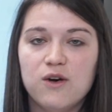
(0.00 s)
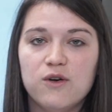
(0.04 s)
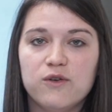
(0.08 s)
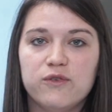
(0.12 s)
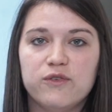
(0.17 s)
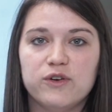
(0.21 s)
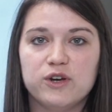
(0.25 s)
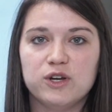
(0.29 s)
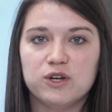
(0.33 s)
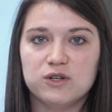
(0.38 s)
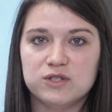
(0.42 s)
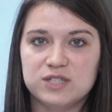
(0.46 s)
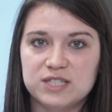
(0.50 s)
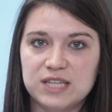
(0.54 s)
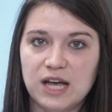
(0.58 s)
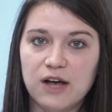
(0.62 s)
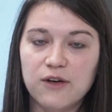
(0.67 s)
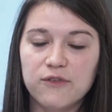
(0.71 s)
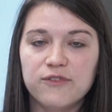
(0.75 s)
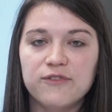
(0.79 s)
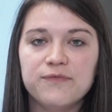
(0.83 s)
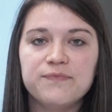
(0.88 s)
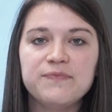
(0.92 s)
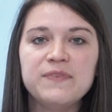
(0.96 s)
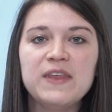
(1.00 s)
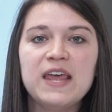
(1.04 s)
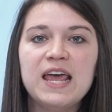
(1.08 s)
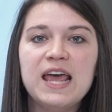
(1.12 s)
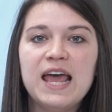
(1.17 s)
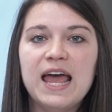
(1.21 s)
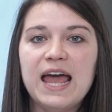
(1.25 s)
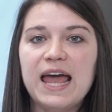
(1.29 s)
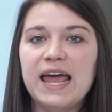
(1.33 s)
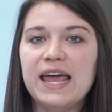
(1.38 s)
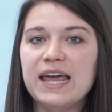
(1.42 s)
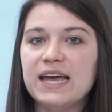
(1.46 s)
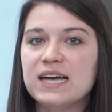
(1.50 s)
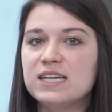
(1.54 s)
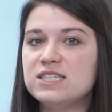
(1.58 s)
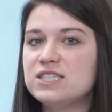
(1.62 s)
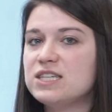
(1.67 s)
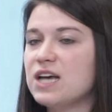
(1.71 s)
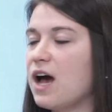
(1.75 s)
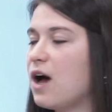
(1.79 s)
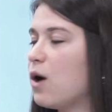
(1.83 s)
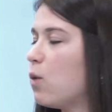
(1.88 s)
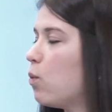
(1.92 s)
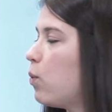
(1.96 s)
for yourself.
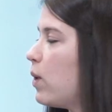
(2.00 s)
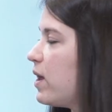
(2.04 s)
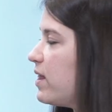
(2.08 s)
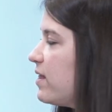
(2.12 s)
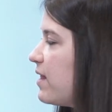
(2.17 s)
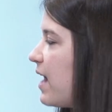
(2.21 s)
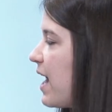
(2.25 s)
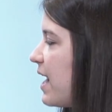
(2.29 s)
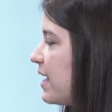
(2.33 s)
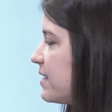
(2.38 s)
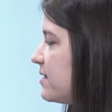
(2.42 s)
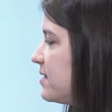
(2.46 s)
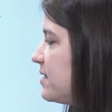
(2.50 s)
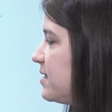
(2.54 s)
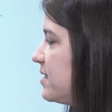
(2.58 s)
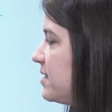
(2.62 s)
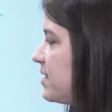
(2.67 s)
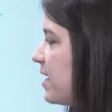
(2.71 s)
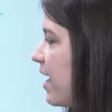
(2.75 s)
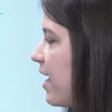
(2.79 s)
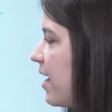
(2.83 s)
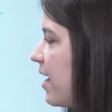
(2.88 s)
And one last